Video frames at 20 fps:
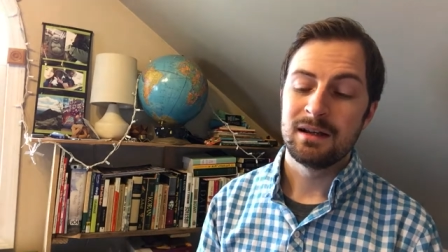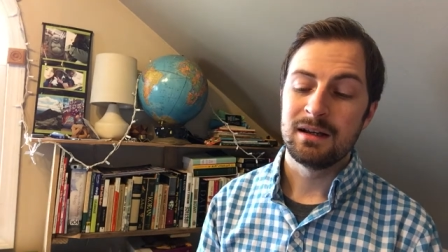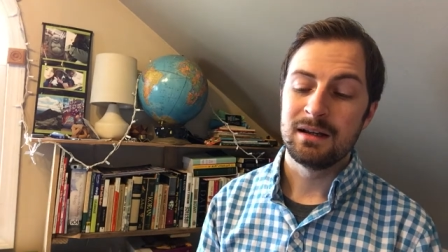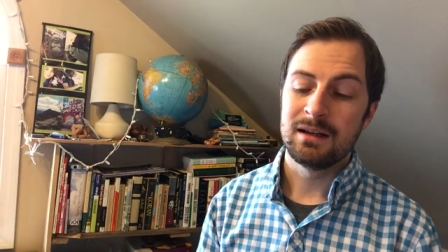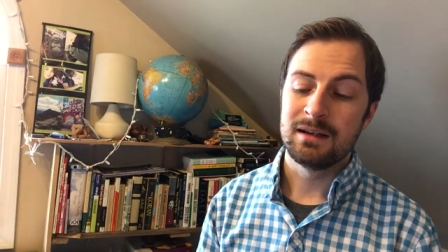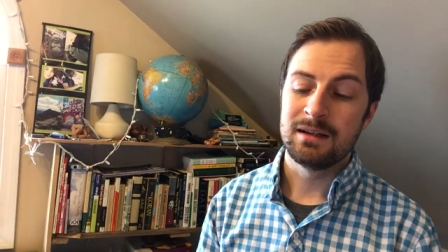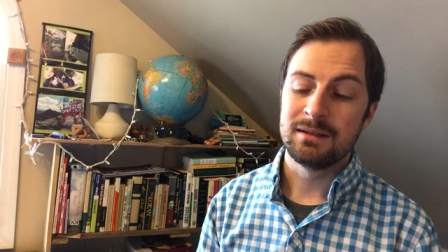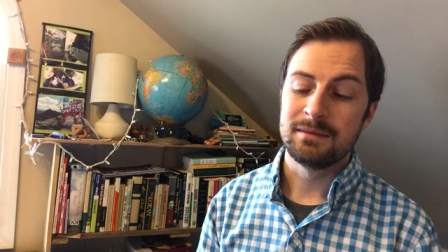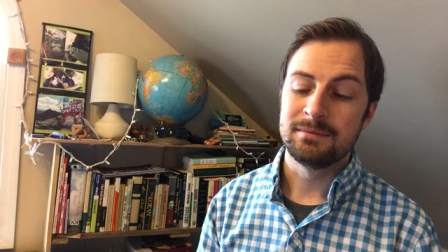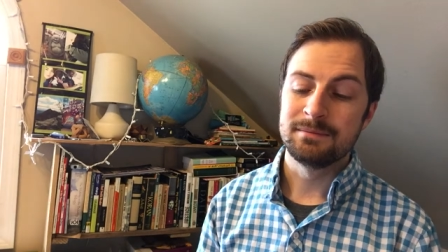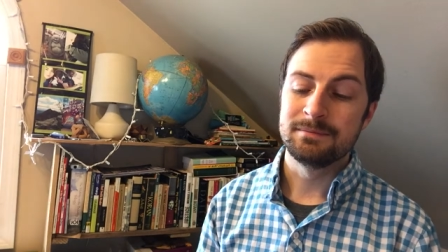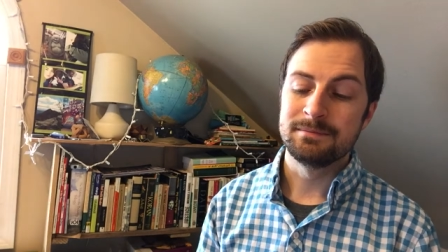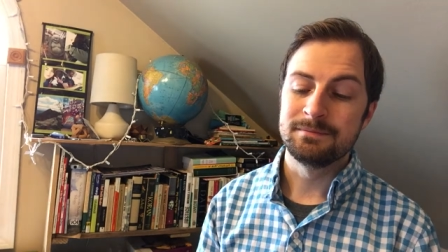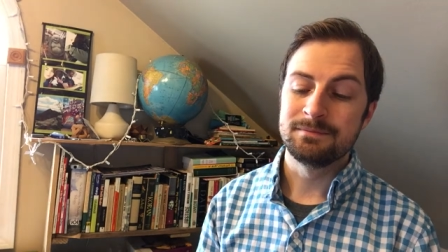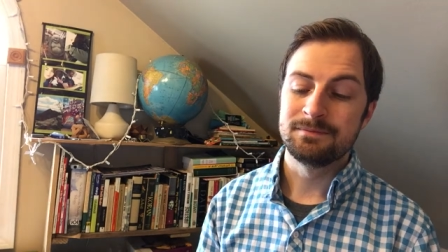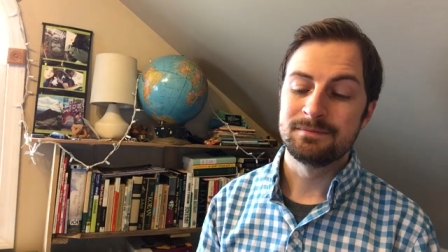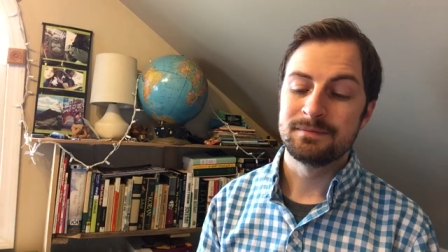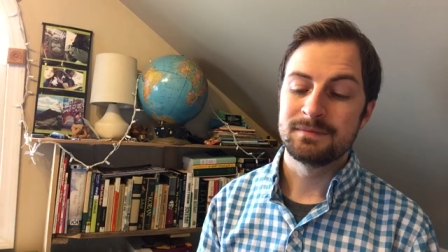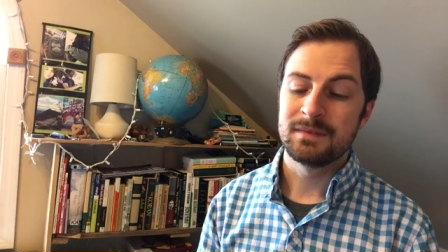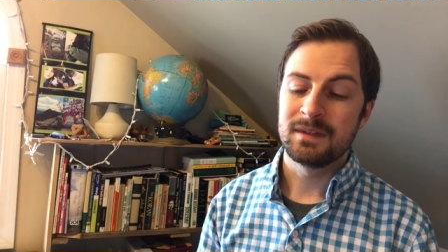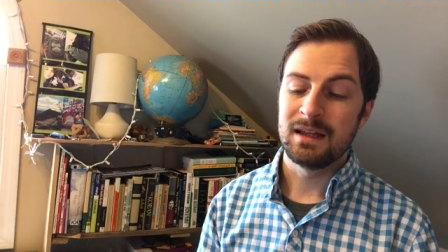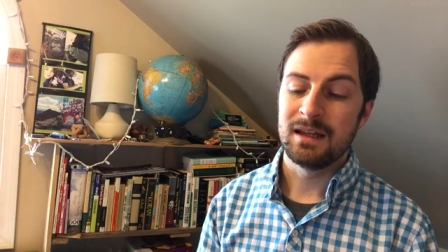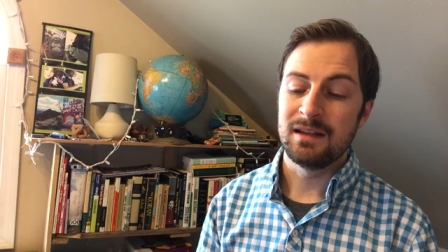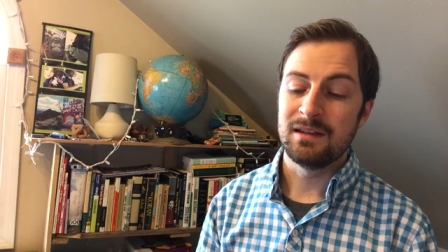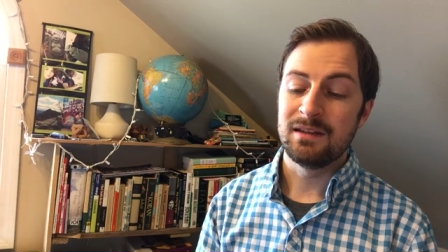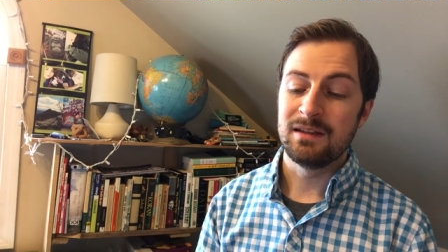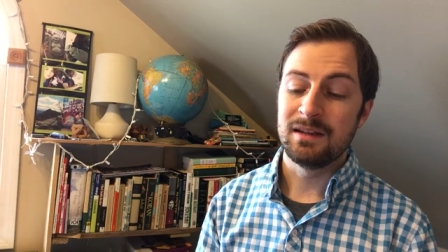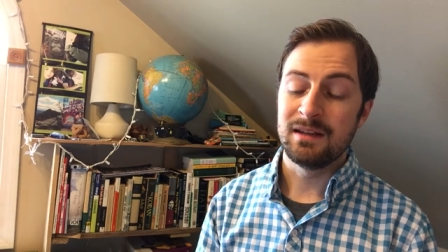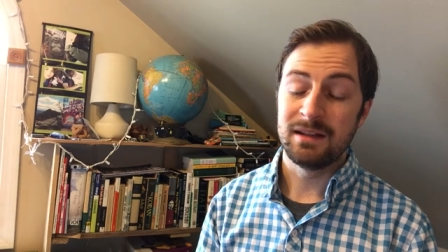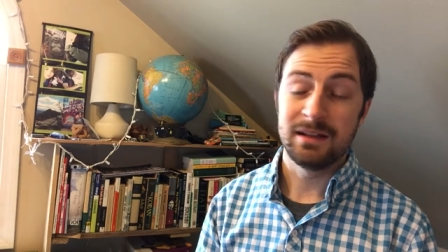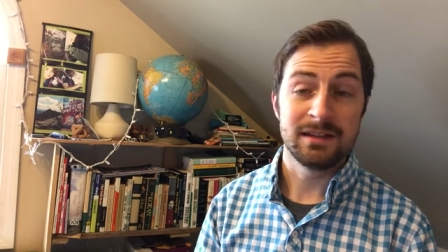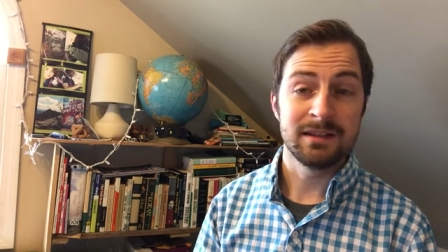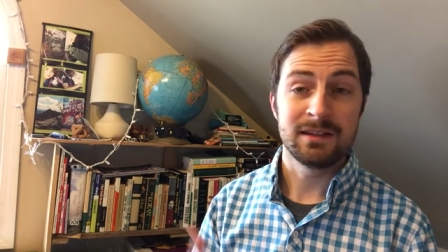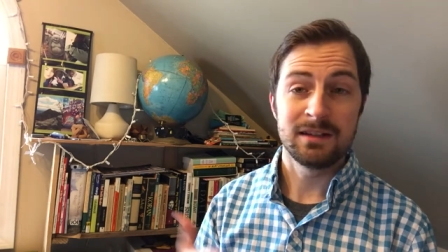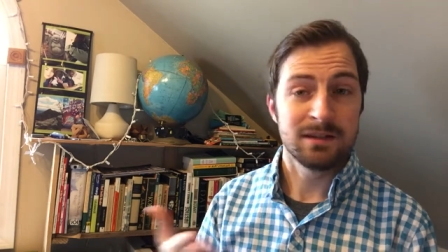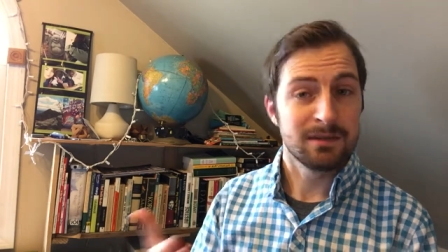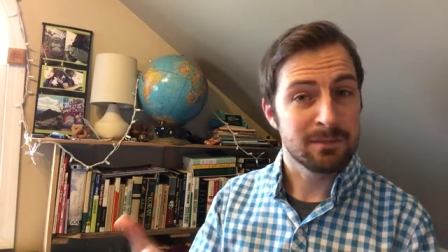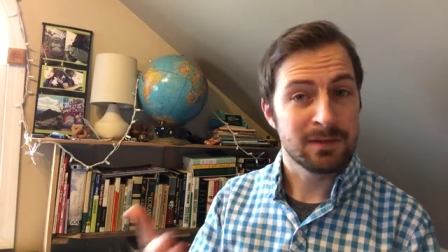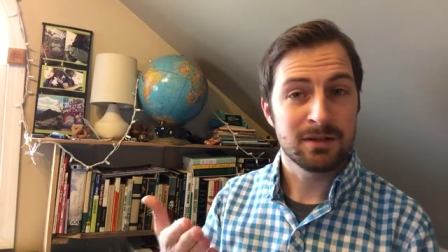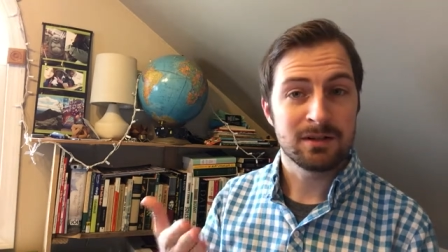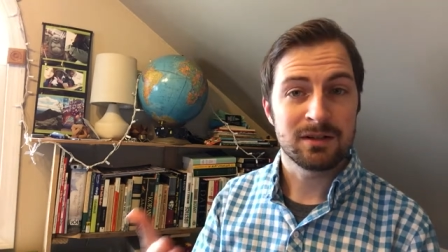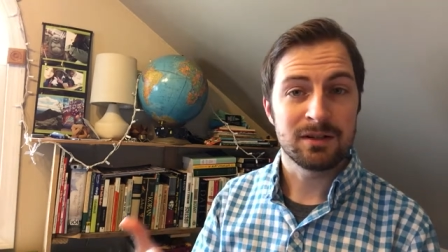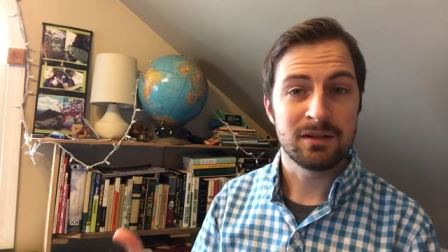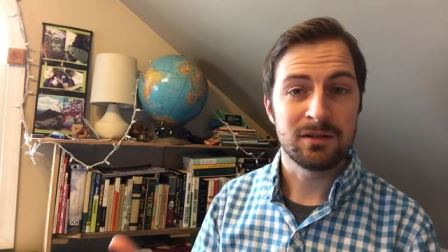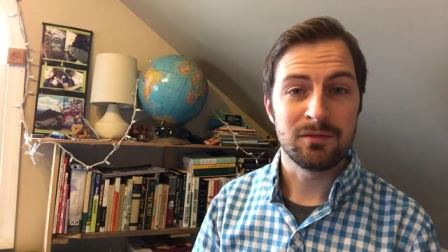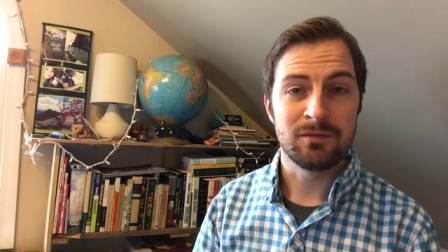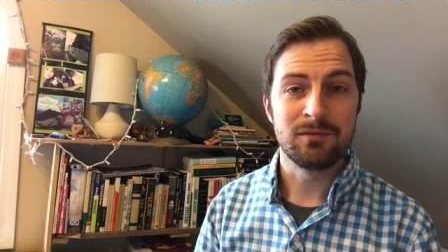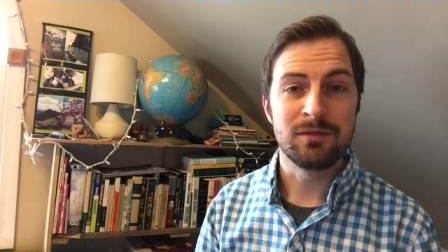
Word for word: um, and like in america